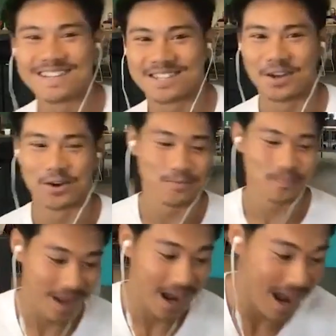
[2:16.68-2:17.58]
So
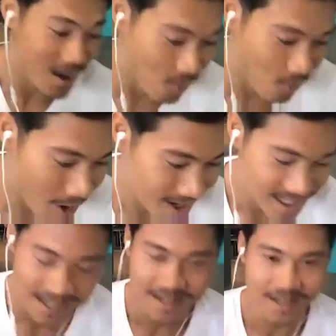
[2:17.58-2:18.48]
I-, I wanted
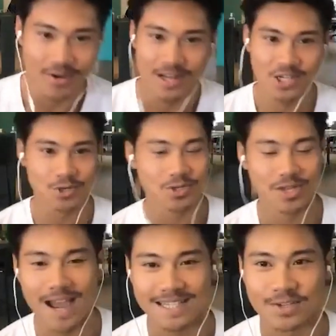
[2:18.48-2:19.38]
to, you know, introduce
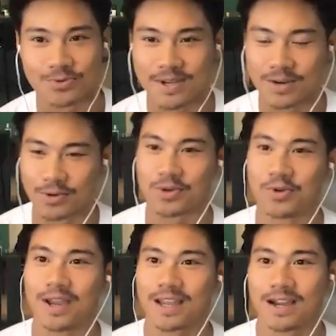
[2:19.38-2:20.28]
you guys to Rhea real
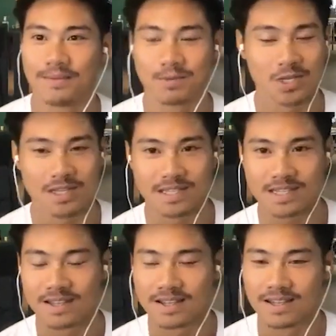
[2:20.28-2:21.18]
quick. Um,
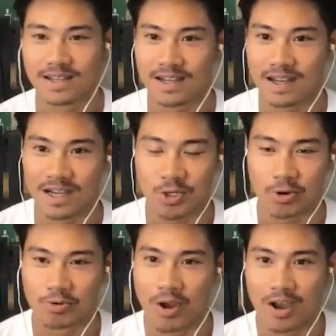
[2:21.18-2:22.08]
she's a
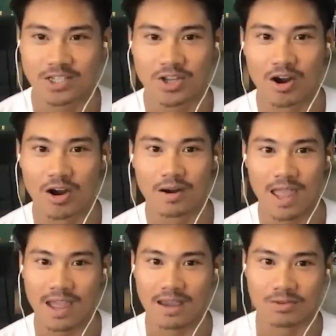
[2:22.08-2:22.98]
total rock star,
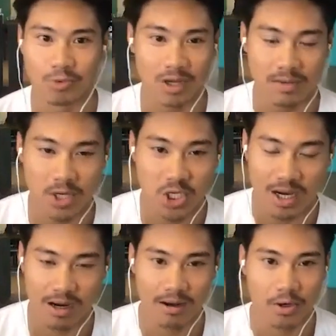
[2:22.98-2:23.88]
and we're going to be
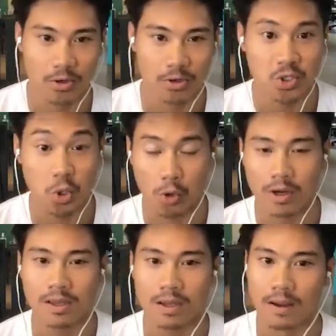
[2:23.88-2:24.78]
sharing her
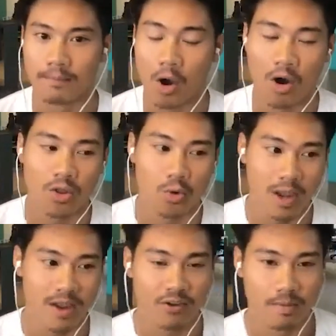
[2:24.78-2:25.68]
story um, all the
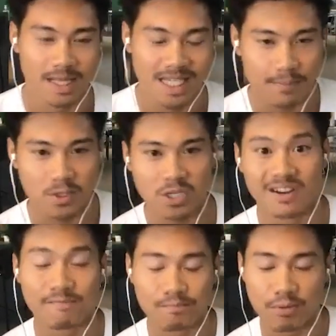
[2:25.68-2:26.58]
way from inception
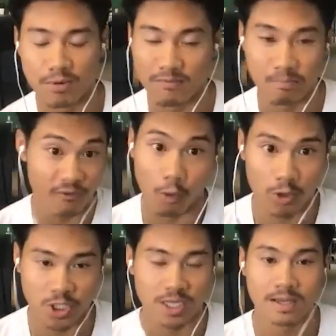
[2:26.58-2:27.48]
of pr-
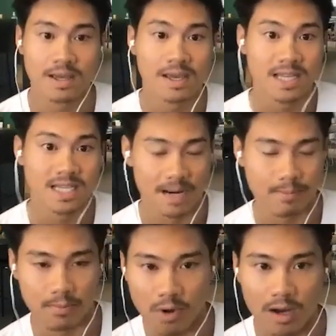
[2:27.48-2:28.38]
before she set up
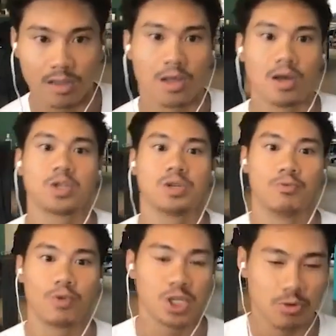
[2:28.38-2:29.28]
her product launch
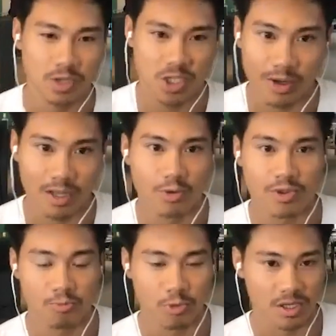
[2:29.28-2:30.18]
and what she was struggling
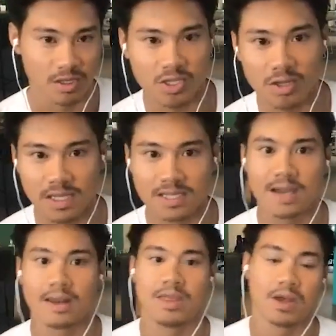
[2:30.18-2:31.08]
with with the consulting
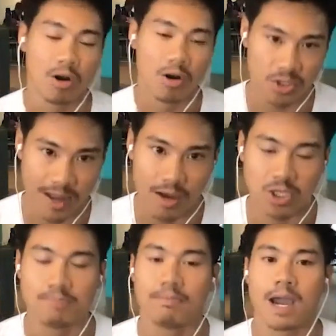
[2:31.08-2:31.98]
side, and then also how
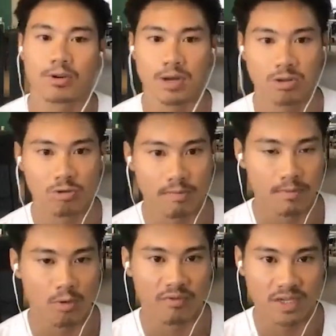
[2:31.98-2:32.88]
she migrated to a bit
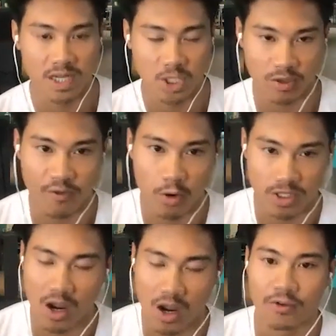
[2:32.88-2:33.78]
more of a digital
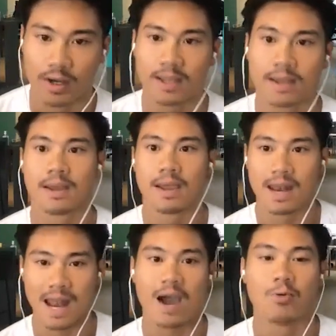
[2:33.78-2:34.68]
focused offering
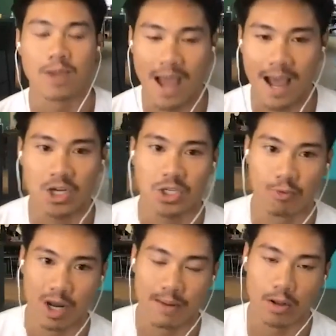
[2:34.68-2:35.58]
and how we actually
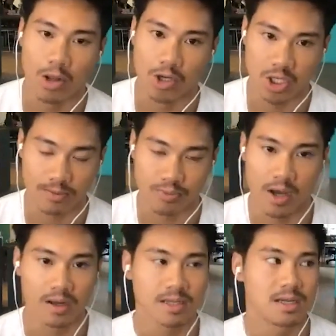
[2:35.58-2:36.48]
went about launching the
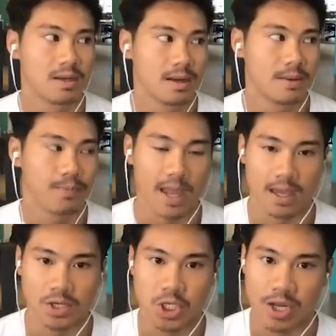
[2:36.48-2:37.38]
product
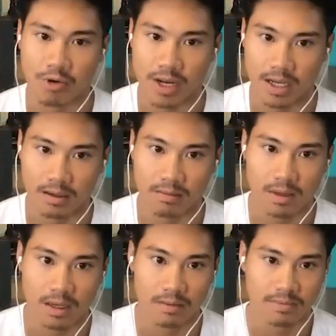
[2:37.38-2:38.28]
and generating
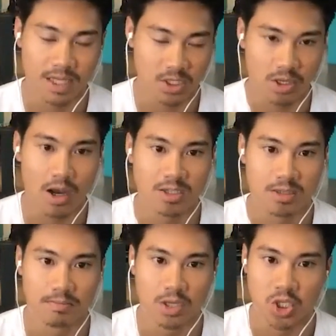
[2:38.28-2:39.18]
um, such an
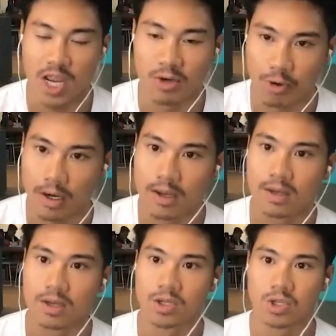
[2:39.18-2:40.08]
awesome January.
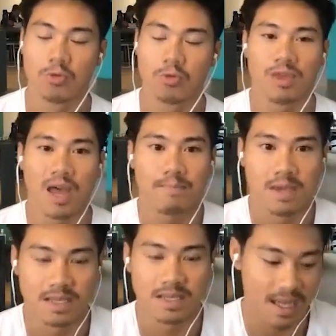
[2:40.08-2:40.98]
So with that
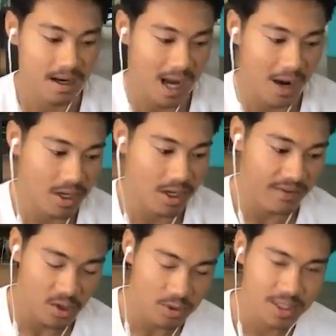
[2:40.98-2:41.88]
being said, I want to
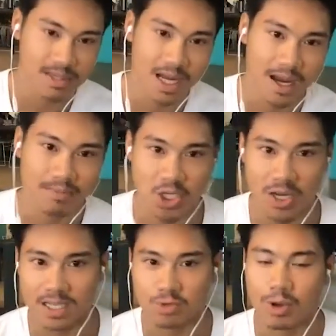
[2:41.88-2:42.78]
give you some time to
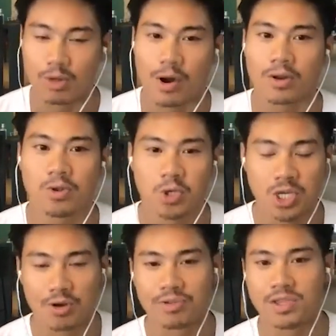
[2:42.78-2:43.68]
shine as well. Why don't you
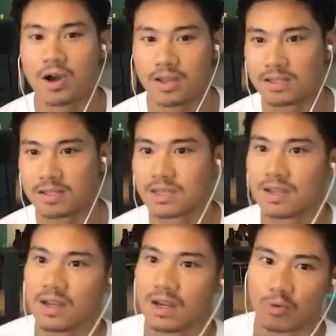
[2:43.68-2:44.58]
share with the audience
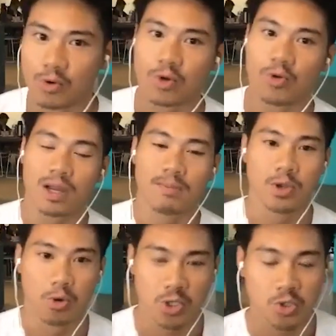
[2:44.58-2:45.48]
real quick about
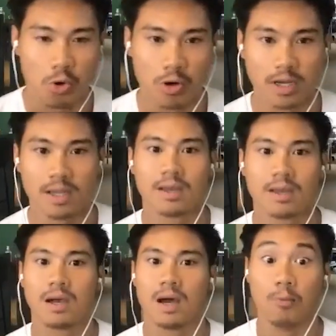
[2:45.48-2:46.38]
your story,
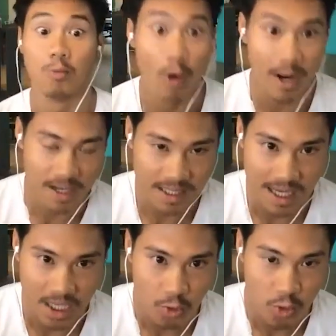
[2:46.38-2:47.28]
Um, what it is
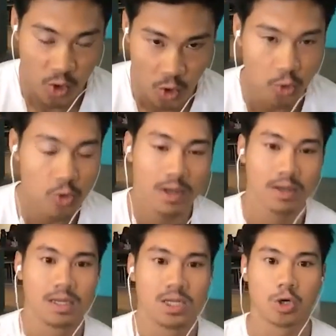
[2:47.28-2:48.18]
that you do
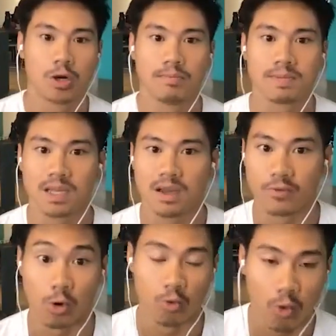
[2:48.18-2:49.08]
in terms
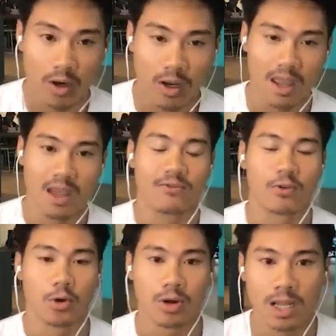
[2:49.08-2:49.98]
of your work and
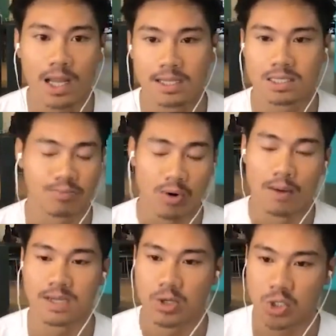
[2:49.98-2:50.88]
for your clients, the
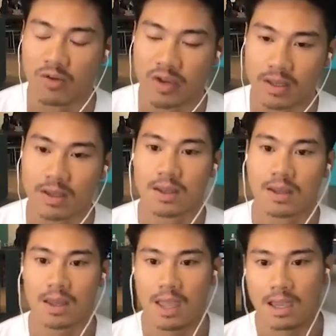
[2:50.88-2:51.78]
problems that you're solving,
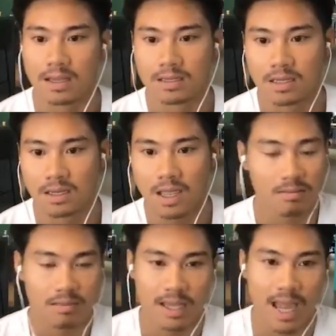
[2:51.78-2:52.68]
and uh,
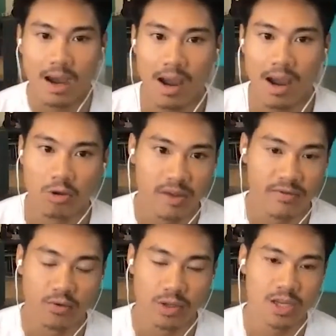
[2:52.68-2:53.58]
yeah, like how, how you
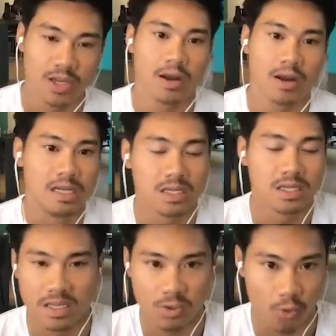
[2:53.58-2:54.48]
even really got
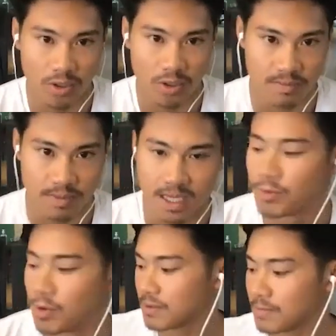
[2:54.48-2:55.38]
into this world to begin
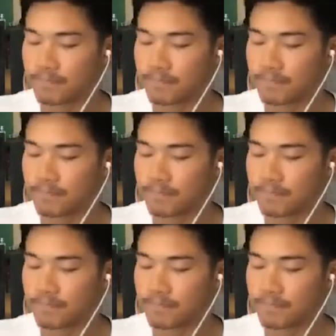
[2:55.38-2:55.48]
with.